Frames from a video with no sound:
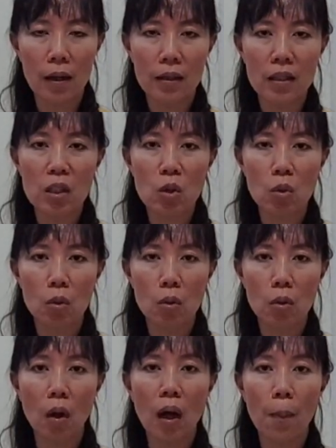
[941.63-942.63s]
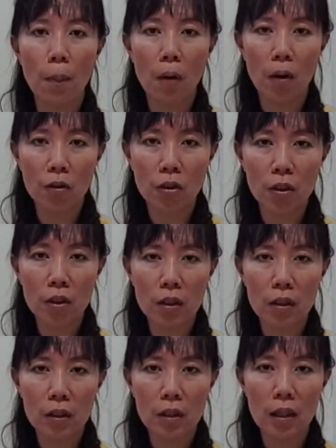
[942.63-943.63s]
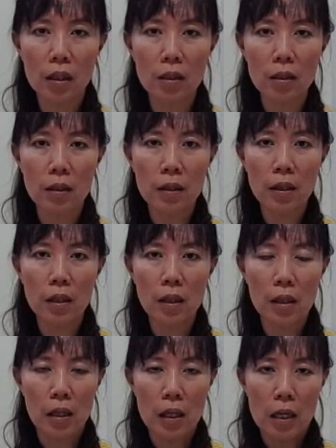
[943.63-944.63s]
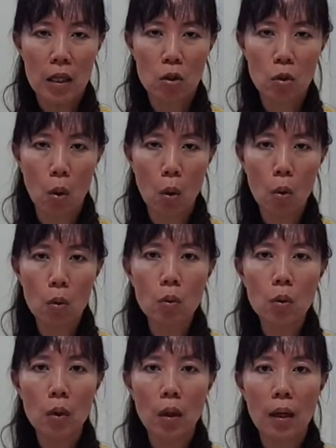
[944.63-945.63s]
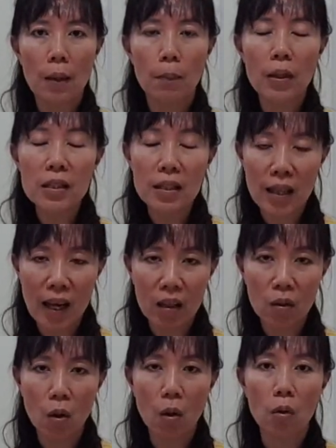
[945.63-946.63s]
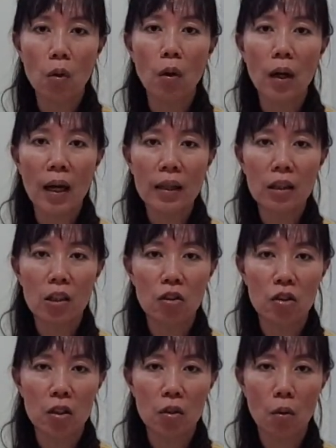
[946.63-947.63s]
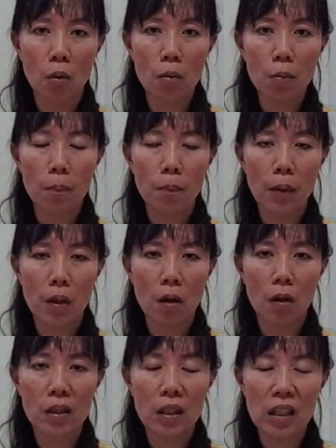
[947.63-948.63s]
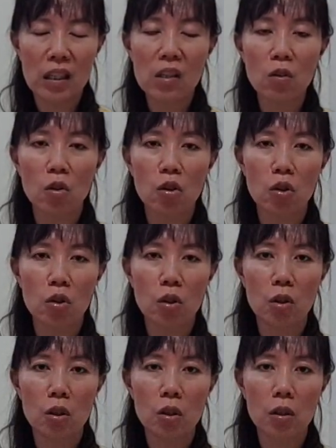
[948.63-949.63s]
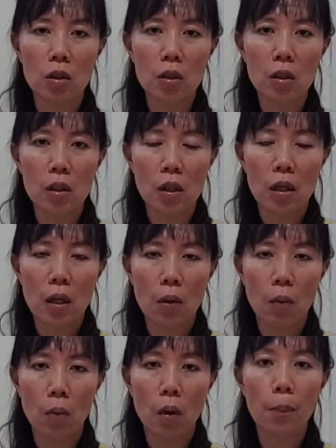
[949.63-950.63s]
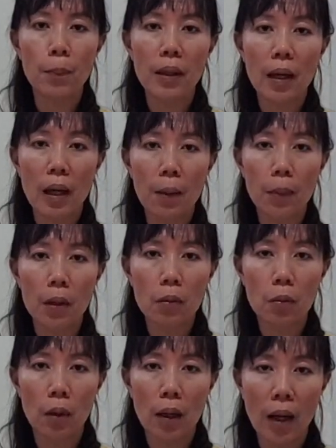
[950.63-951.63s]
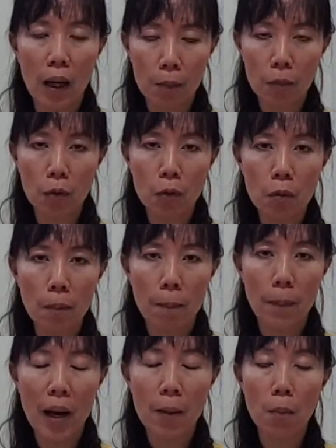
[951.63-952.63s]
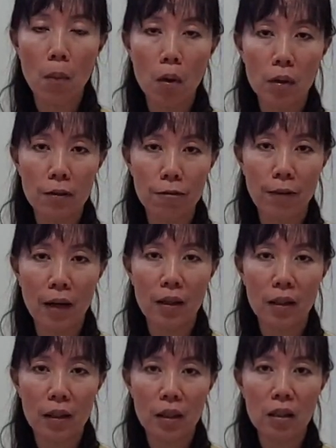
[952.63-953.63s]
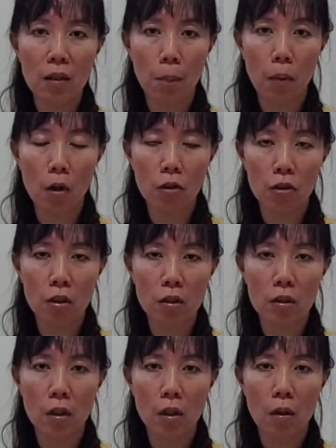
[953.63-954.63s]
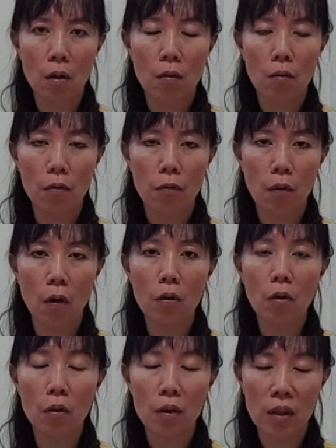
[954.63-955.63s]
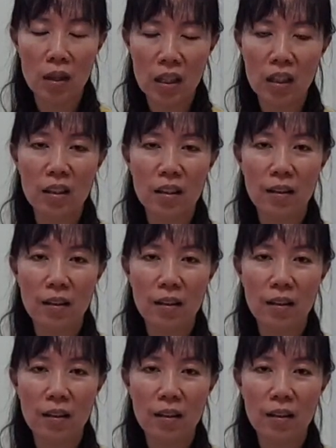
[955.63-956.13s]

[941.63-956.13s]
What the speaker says: this yoga postures, okay? So please let your yoga teacher know, because he or she will be able to help you by modifying, okay, the postures for your need.